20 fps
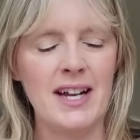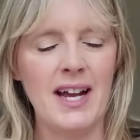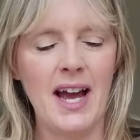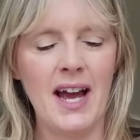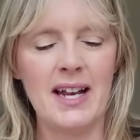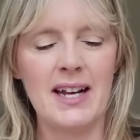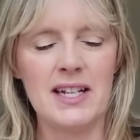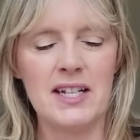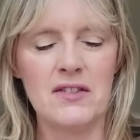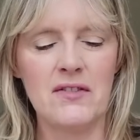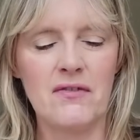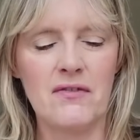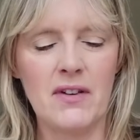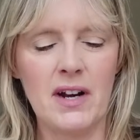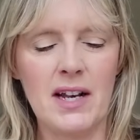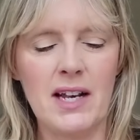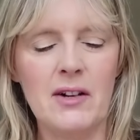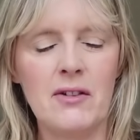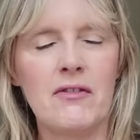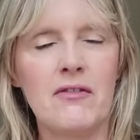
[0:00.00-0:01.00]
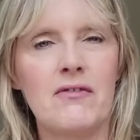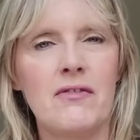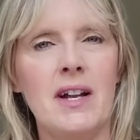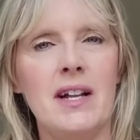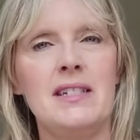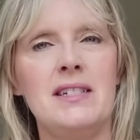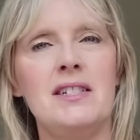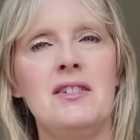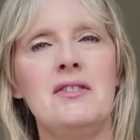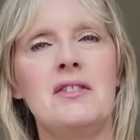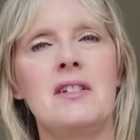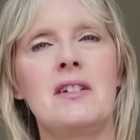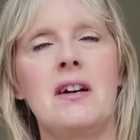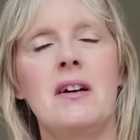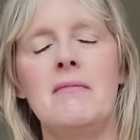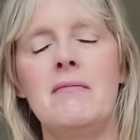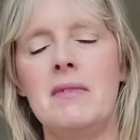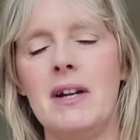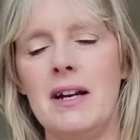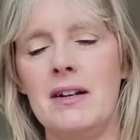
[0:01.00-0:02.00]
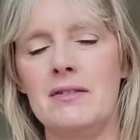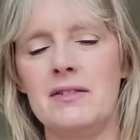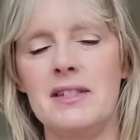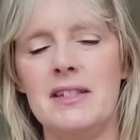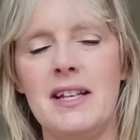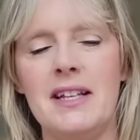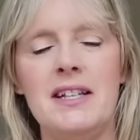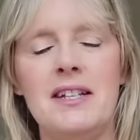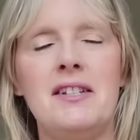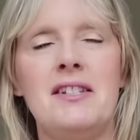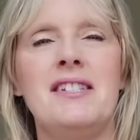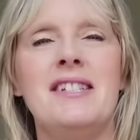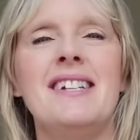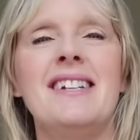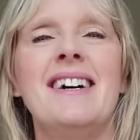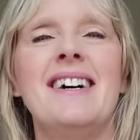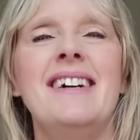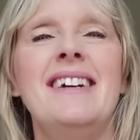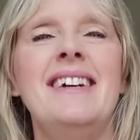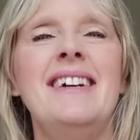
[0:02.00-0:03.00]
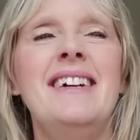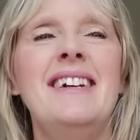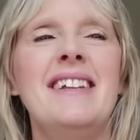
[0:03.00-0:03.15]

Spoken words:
And his little friend used to come round, and they used to like,